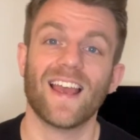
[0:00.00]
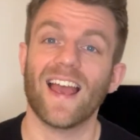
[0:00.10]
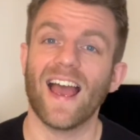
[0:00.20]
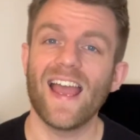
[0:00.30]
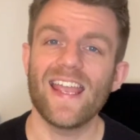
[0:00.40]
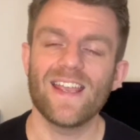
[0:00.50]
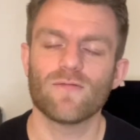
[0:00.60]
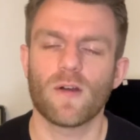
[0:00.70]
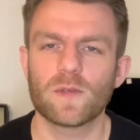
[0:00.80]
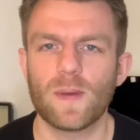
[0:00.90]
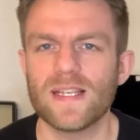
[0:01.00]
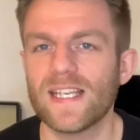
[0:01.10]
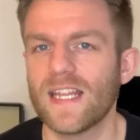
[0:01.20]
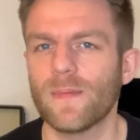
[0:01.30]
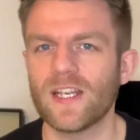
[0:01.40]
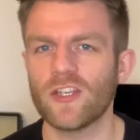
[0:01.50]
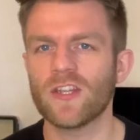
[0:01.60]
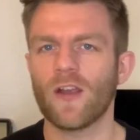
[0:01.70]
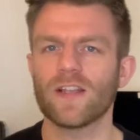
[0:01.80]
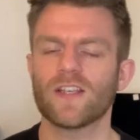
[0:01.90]
Hey, Rob Spence here, the Managing
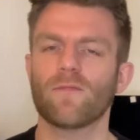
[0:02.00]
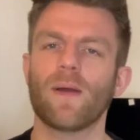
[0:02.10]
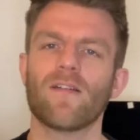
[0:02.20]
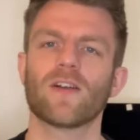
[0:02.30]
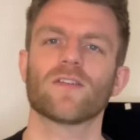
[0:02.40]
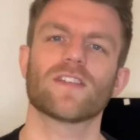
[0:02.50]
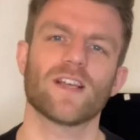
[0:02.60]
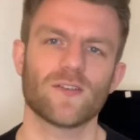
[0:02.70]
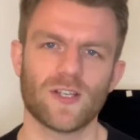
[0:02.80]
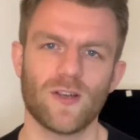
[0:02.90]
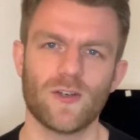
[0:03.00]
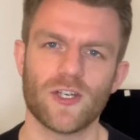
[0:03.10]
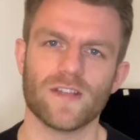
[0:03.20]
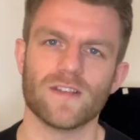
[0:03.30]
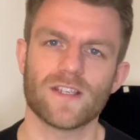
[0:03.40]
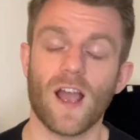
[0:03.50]
Director of Paragon Sales Solutions.